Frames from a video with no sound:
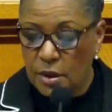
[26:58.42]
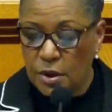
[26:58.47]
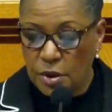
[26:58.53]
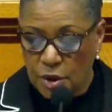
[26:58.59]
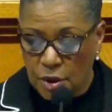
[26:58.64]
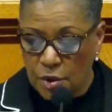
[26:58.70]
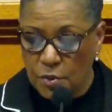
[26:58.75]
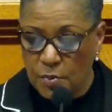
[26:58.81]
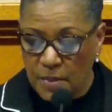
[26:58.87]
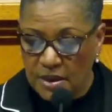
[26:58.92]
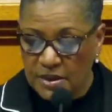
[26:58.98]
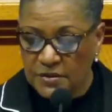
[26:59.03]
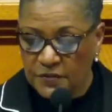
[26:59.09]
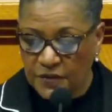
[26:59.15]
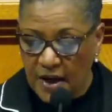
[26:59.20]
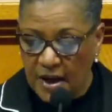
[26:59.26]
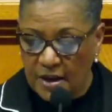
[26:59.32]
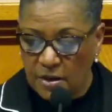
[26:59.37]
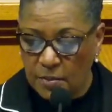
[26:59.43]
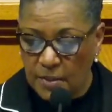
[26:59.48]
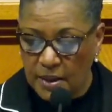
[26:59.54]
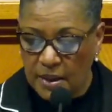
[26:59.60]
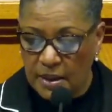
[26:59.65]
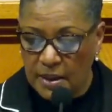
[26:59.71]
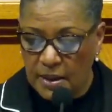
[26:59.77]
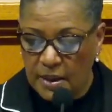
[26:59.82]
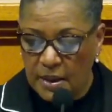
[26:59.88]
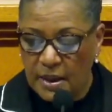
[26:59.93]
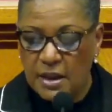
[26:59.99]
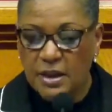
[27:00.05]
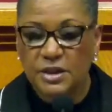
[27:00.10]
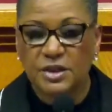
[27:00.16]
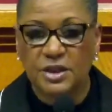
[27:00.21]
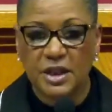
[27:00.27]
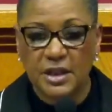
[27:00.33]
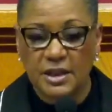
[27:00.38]
You must follow me.
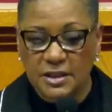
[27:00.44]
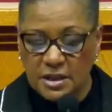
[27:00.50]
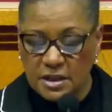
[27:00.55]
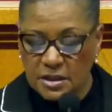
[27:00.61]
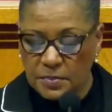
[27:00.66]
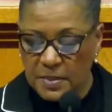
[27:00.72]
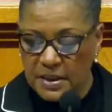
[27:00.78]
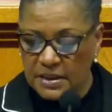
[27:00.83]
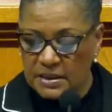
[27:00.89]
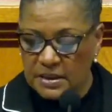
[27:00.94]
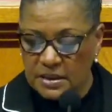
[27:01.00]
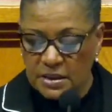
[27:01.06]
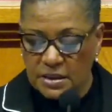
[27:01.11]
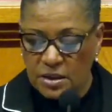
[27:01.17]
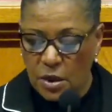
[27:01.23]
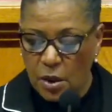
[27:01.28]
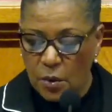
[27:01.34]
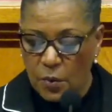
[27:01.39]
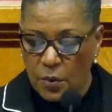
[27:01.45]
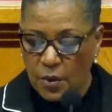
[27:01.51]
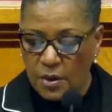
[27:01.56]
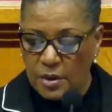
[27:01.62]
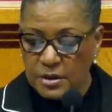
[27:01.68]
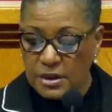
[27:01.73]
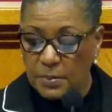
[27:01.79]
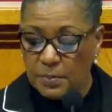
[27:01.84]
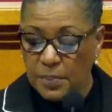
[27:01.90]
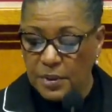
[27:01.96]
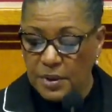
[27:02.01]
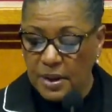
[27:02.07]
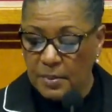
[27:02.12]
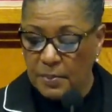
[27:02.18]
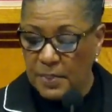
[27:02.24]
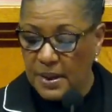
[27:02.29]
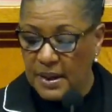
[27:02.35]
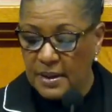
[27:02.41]
Jesus mixes no words in putting
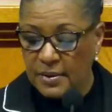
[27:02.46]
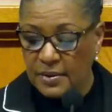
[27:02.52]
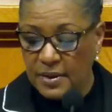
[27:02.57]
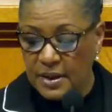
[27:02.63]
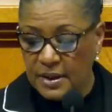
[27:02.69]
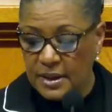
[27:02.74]
Peter in